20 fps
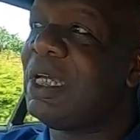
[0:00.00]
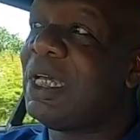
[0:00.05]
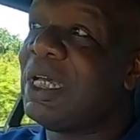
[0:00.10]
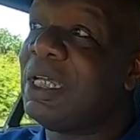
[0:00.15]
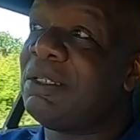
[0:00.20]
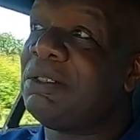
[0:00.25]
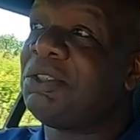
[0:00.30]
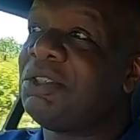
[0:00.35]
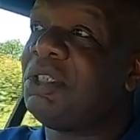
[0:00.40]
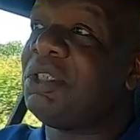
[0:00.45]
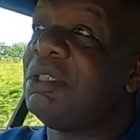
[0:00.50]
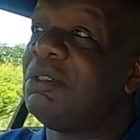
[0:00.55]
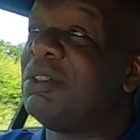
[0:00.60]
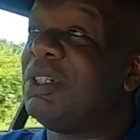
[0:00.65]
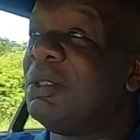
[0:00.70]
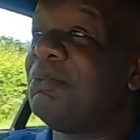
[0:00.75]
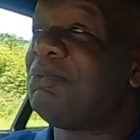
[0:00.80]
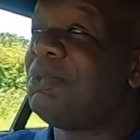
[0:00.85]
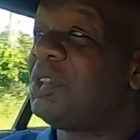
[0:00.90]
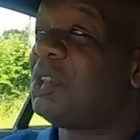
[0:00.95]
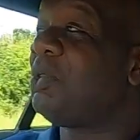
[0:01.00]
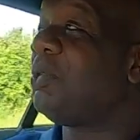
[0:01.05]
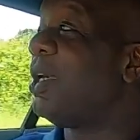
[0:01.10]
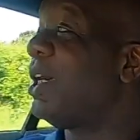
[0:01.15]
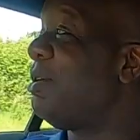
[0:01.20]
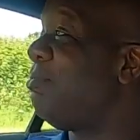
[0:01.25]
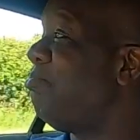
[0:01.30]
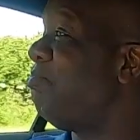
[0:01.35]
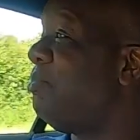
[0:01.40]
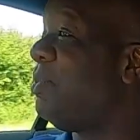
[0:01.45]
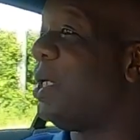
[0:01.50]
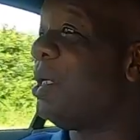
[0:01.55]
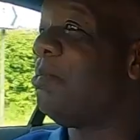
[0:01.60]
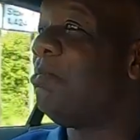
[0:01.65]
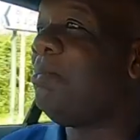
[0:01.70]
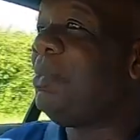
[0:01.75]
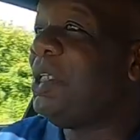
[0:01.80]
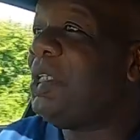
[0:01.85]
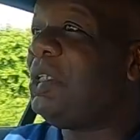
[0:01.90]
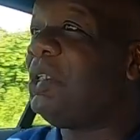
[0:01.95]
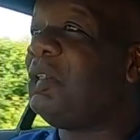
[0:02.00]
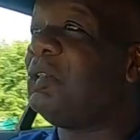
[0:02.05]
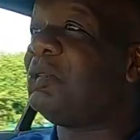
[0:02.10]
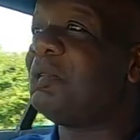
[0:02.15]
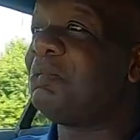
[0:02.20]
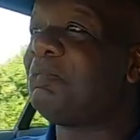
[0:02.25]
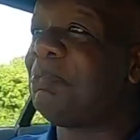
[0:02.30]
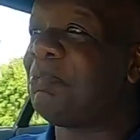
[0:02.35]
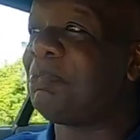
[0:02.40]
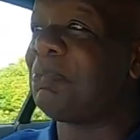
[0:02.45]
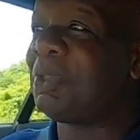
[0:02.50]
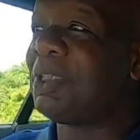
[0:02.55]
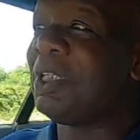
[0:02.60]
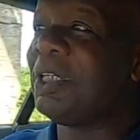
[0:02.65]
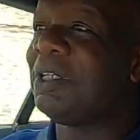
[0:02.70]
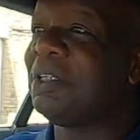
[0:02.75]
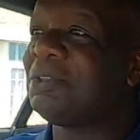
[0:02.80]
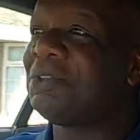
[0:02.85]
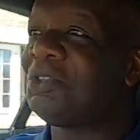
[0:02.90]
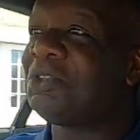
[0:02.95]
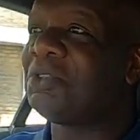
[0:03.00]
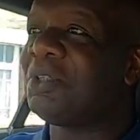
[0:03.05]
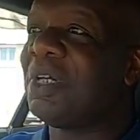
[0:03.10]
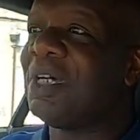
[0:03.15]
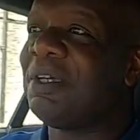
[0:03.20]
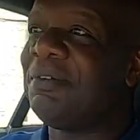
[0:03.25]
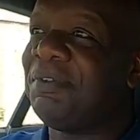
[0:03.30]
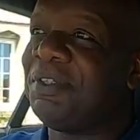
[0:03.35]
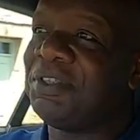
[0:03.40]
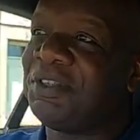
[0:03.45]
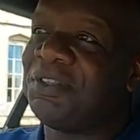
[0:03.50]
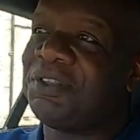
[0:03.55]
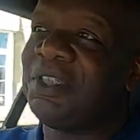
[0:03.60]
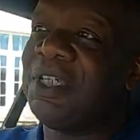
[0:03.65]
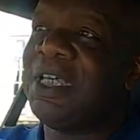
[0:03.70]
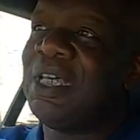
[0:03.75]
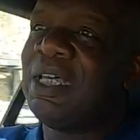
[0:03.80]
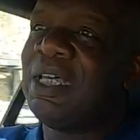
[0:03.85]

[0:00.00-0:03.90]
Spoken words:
and you know what, it's quite a menial car to drive. It's